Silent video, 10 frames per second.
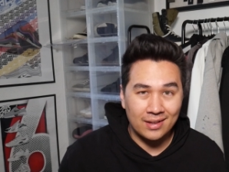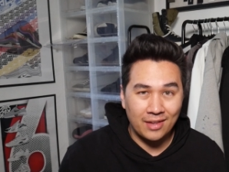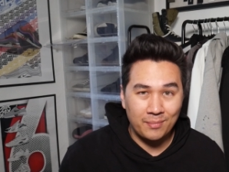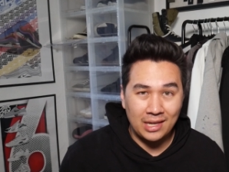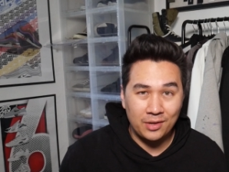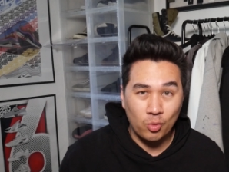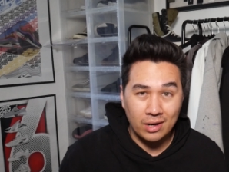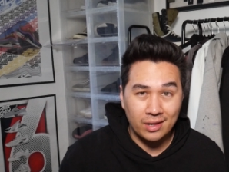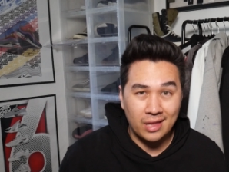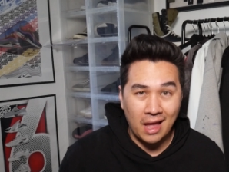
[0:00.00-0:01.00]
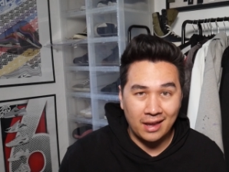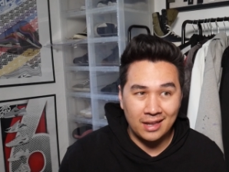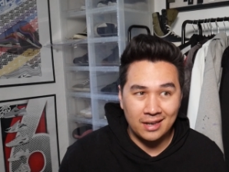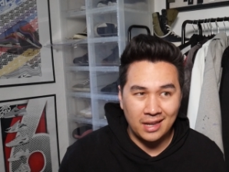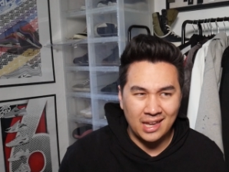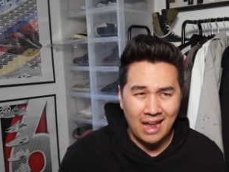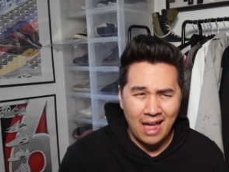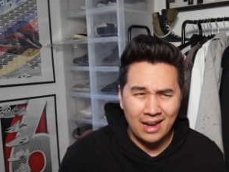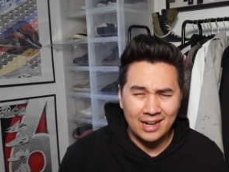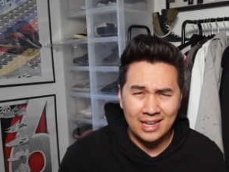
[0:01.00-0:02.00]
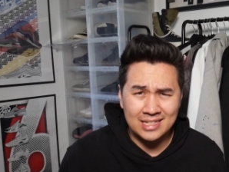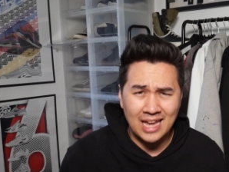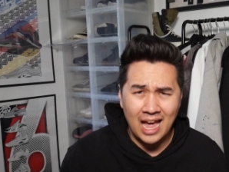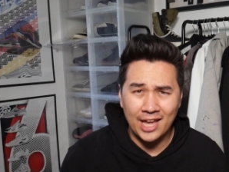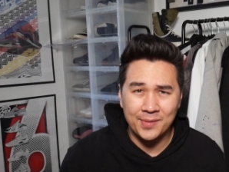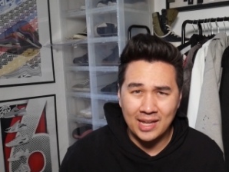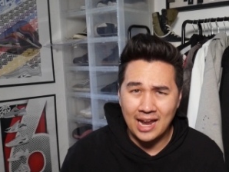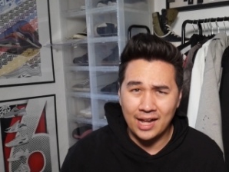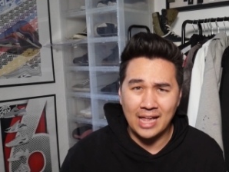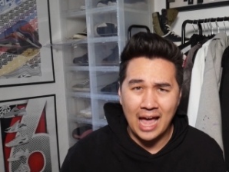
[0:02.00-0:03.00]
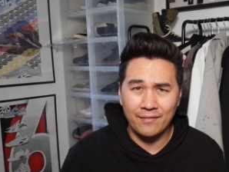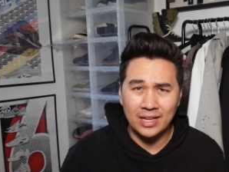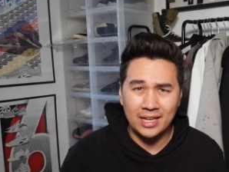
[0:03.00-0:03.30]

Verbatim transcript: give me one second in editing time and I'll have it